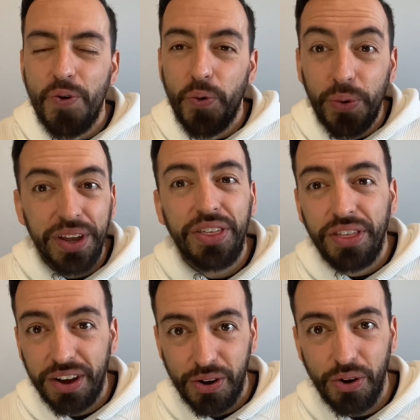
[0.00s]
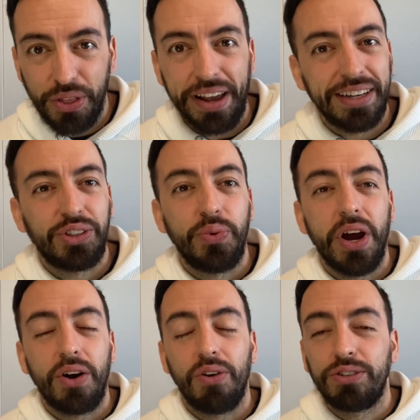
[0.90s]
With the Codex, we
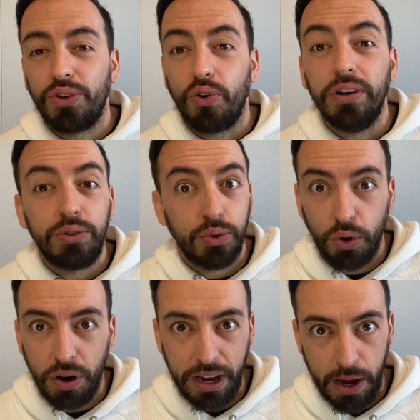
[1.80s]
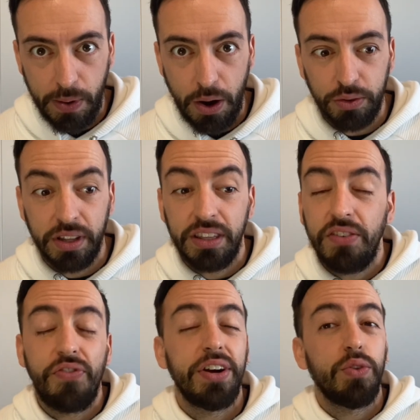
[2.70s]
are also going to talk about the
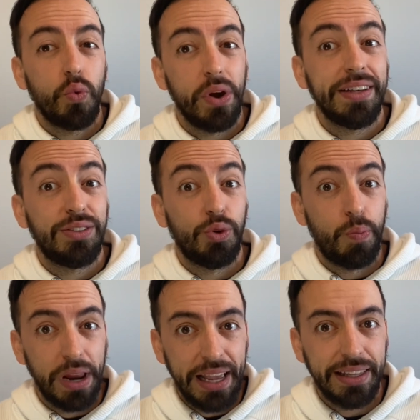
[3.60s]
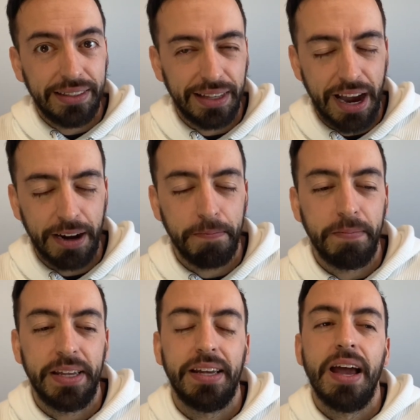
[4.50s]
different ways to play this
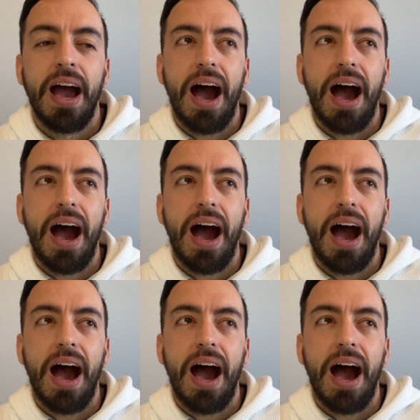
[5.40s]
army